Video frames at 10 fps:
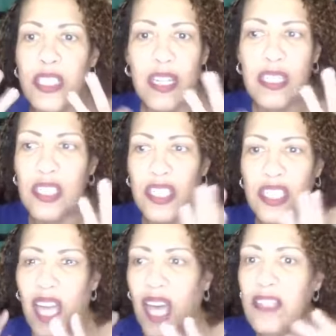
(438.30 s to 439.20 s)
just
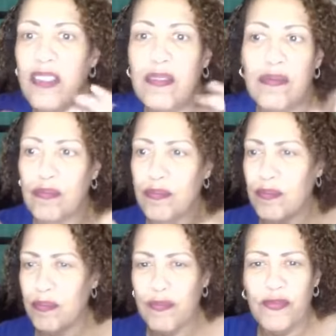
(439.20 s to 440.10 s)
not
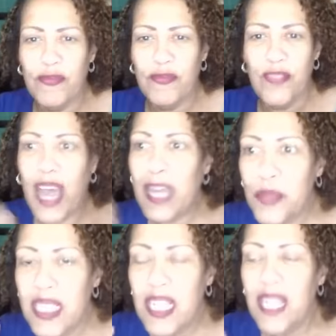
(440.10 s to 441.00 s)

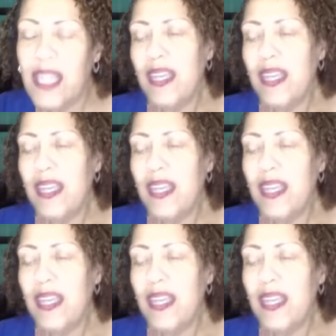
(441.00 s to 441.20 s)
vibrant.